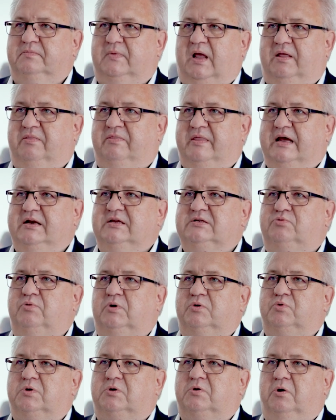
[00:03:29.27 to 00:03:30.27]
And that is
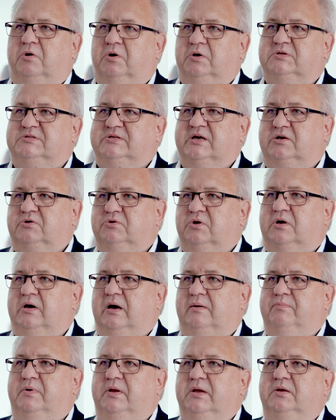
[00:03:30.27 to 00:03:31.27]
what we call sector
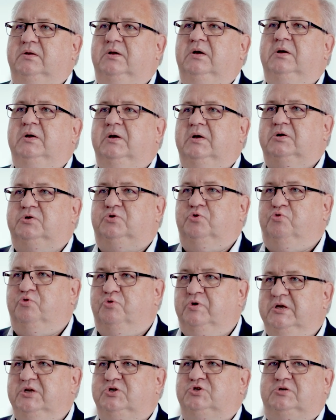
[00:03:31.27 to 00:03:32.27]
coupling to
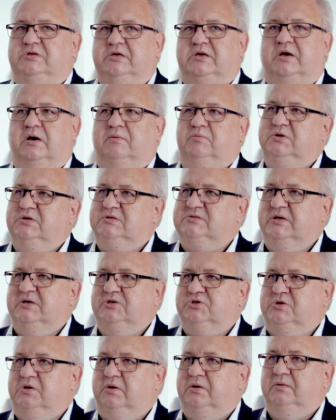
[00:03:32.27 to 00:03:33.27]
reach
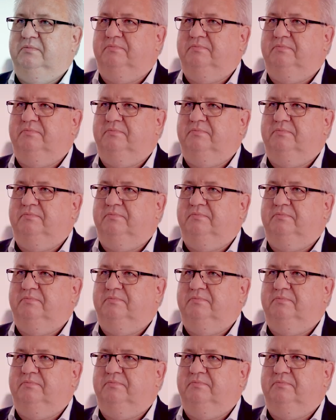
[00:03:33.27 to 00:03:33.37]
decarbonization.